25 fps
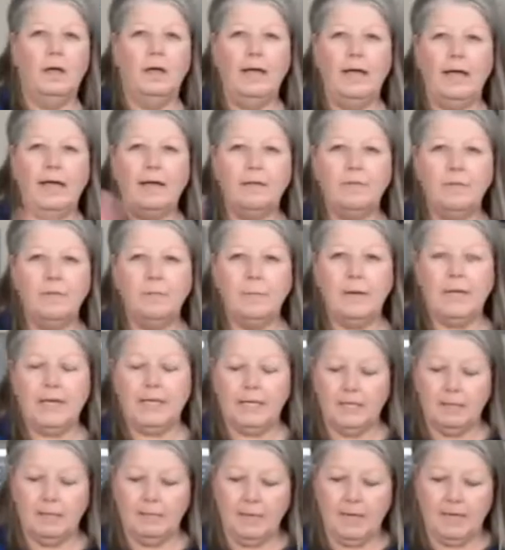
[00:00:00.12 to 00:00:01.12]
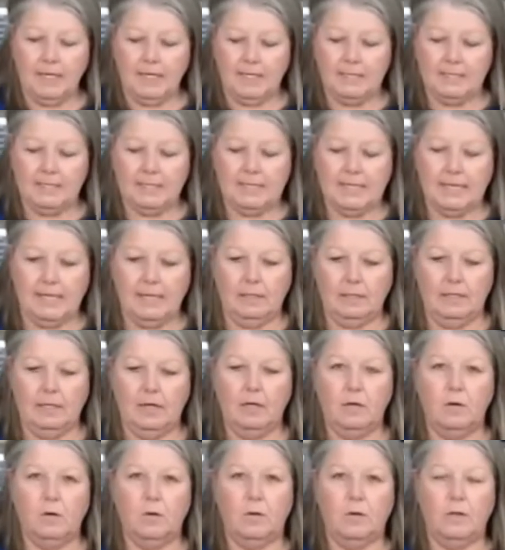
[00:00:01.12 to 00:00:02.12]
Hey everybody, come on in, say
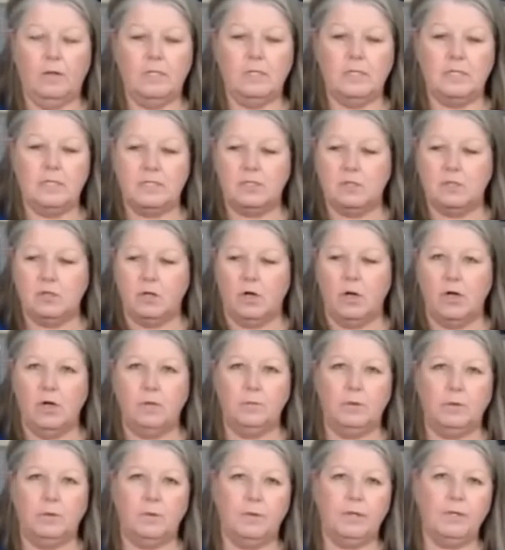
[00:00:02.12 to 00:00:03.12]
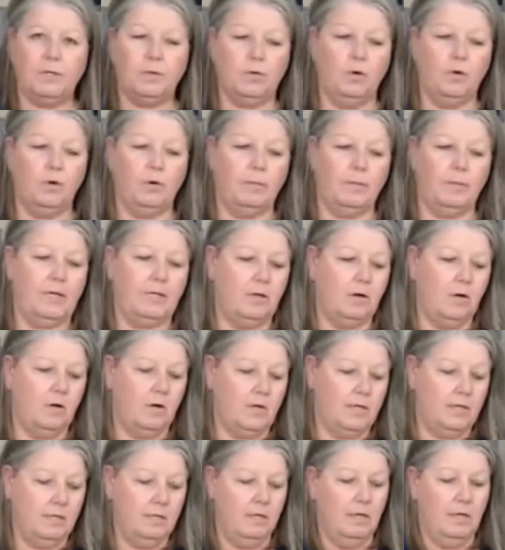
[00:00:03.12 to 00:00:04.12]
hello. This is Dawn with Wreath Decor by
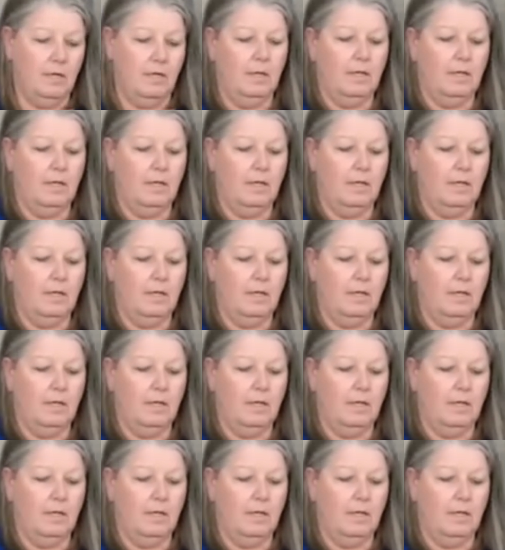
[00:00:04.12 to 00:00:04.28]
Dawn.